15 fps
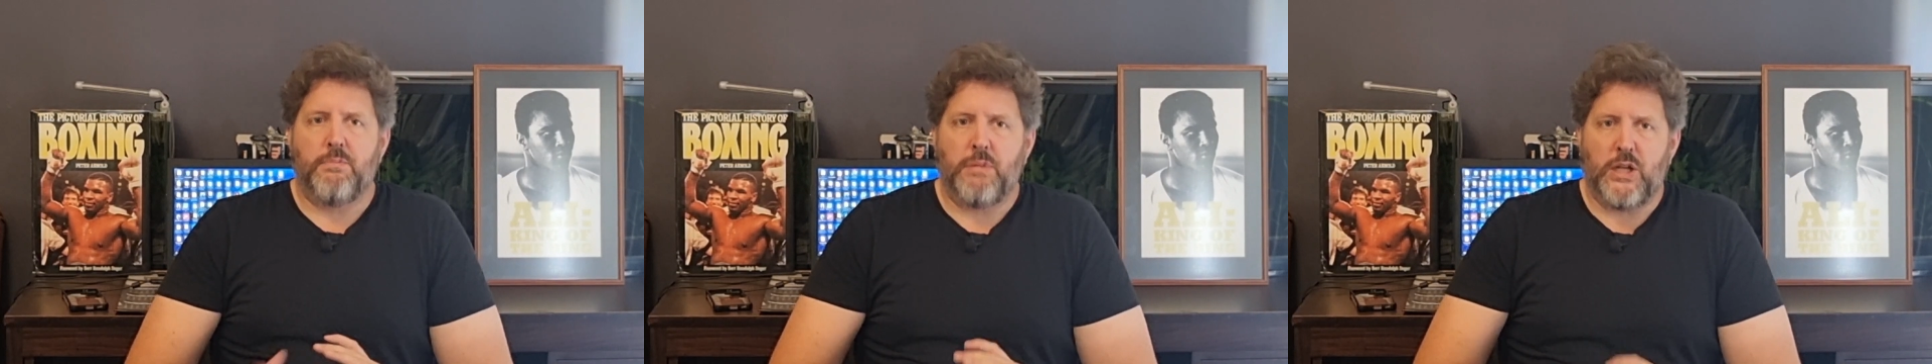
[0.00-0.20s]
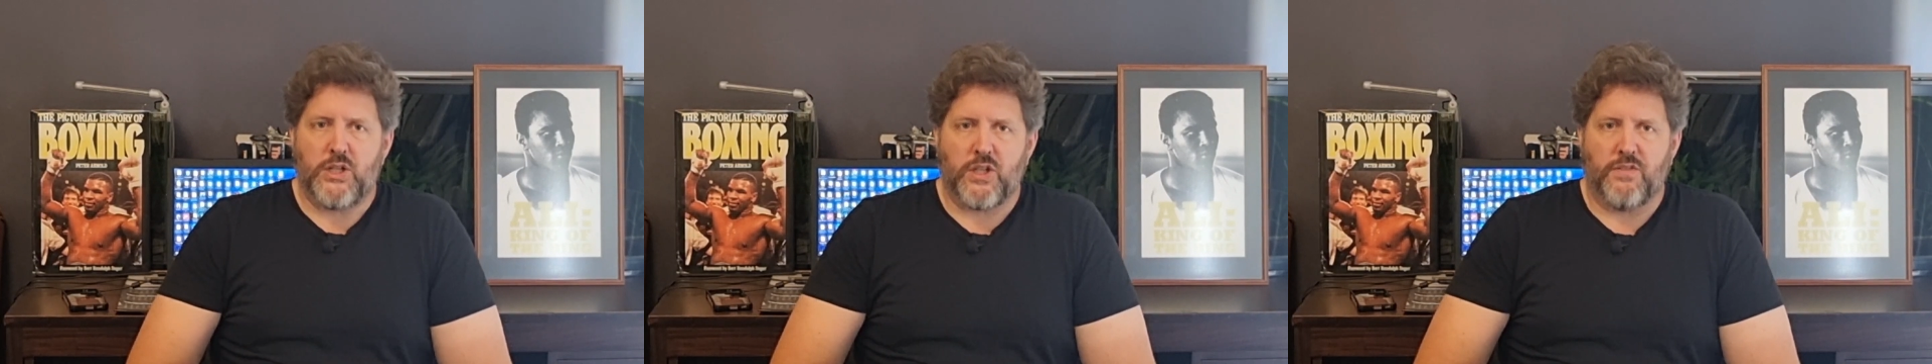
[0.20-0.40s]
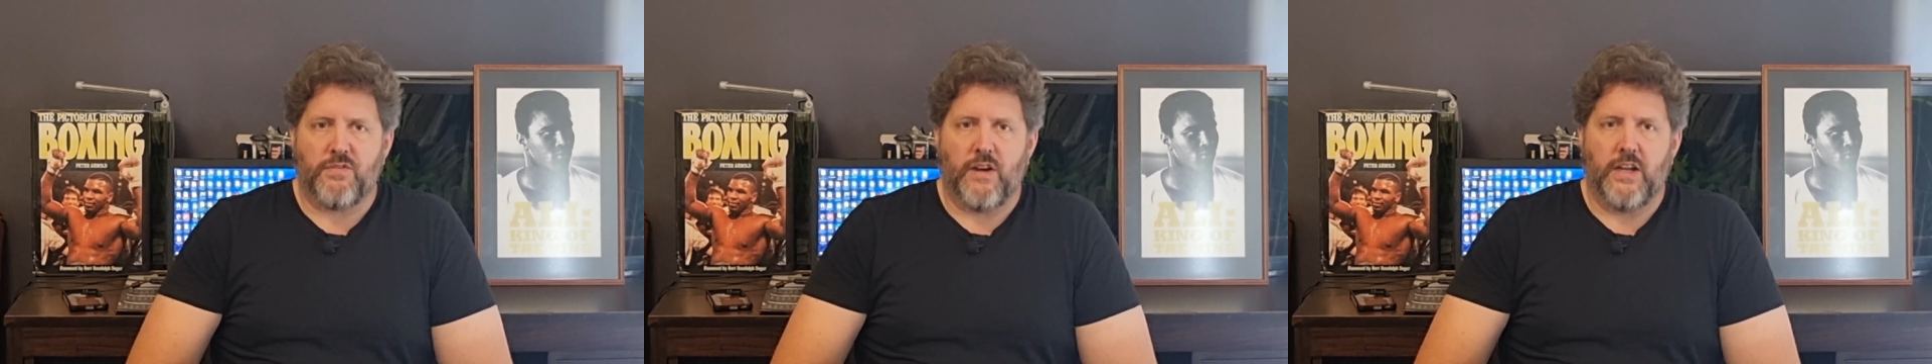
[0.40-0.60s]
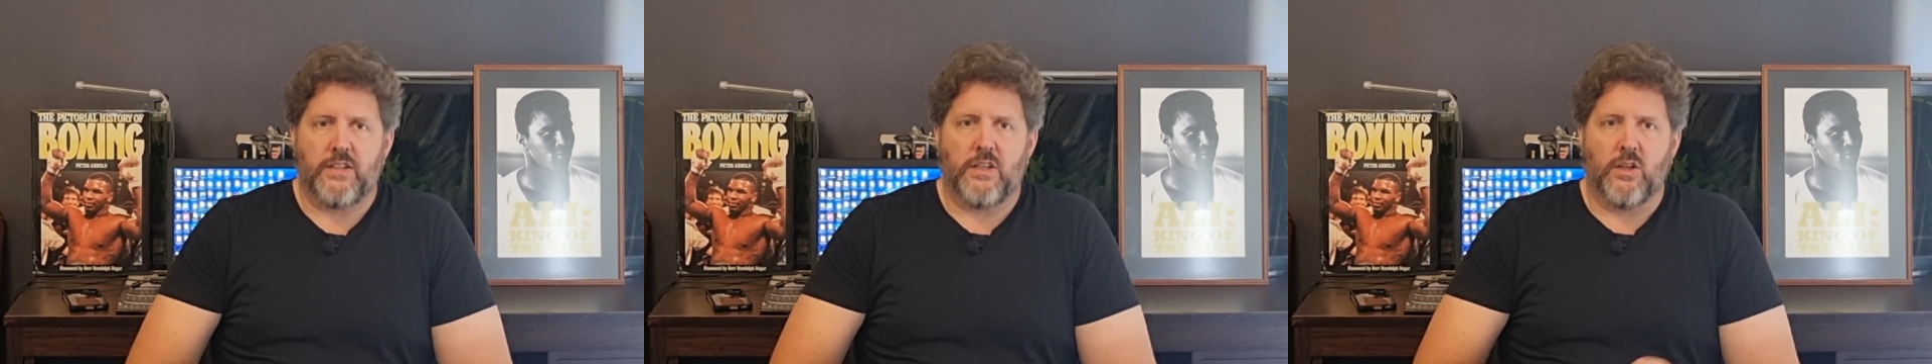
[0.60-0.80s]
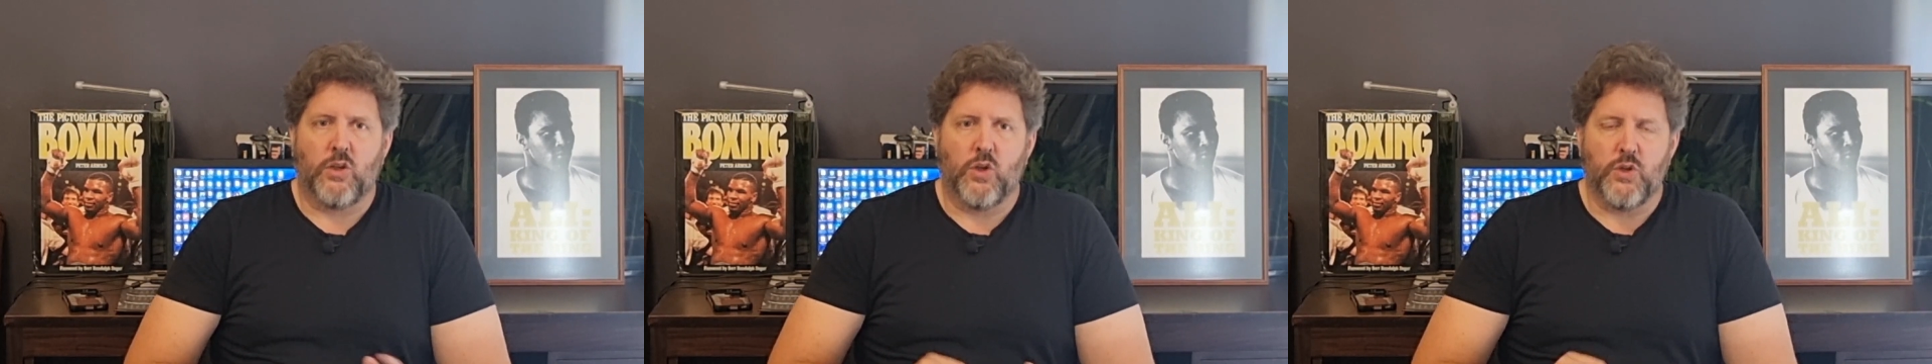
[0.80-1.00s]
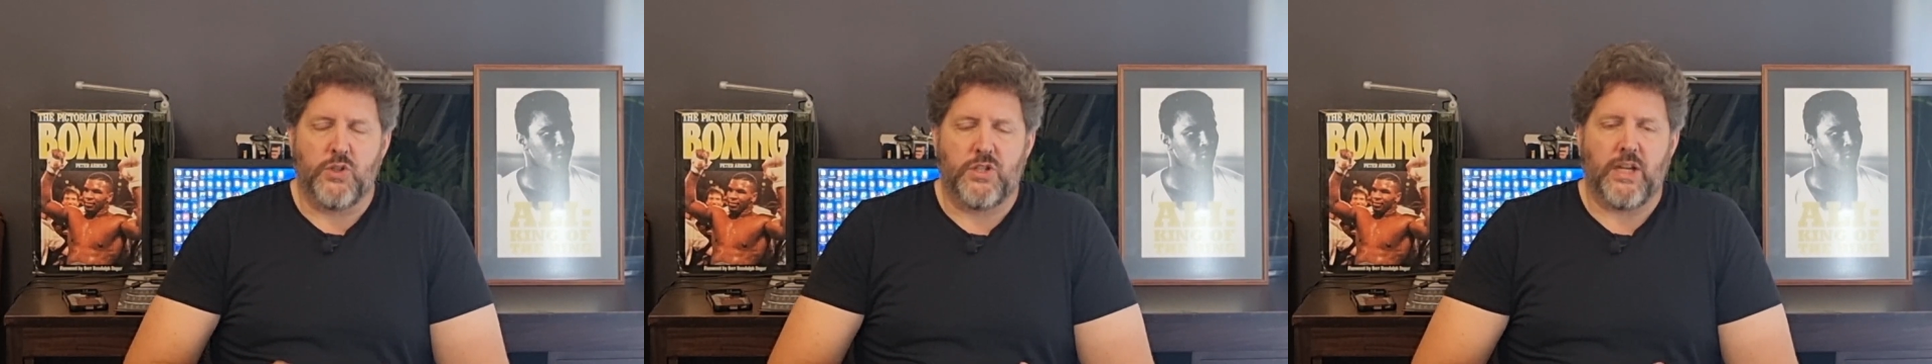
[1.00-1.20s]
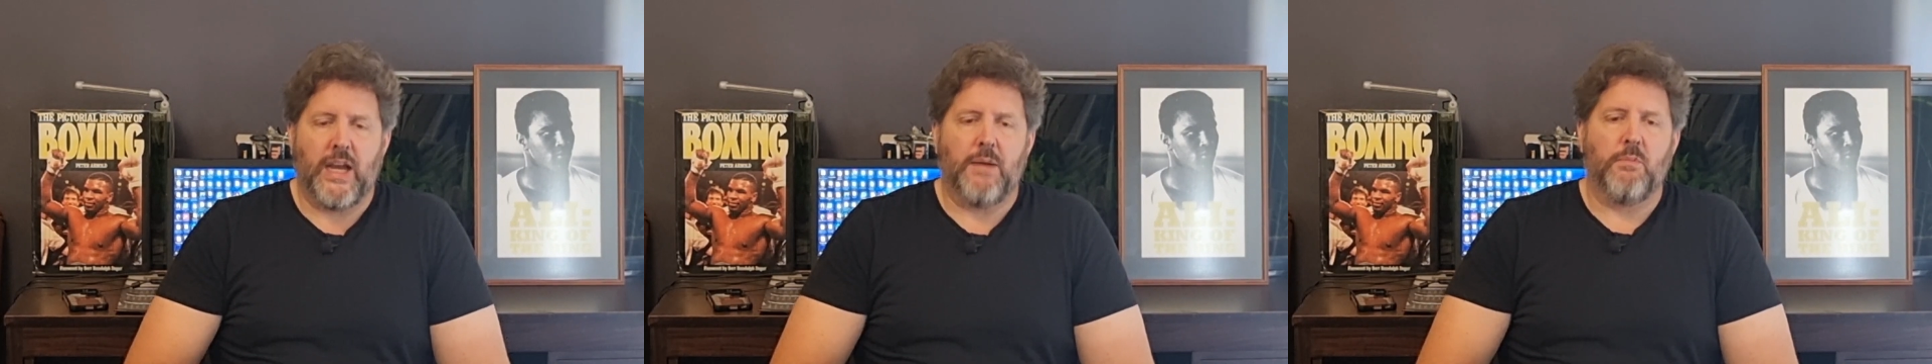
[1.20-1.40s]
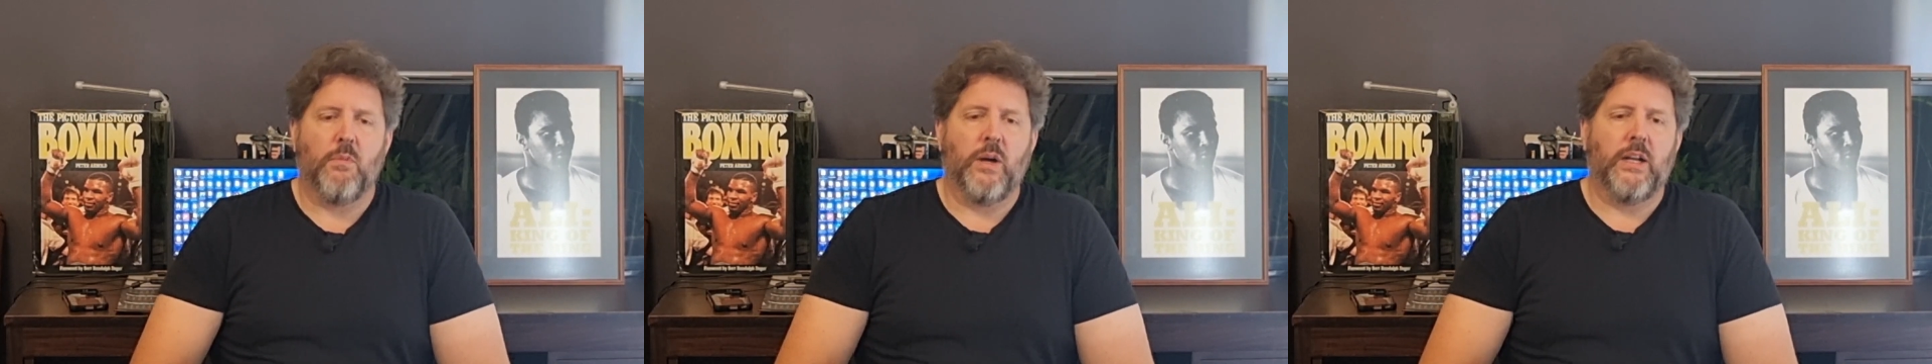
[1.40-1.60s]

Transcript: pressure fighter, good jab.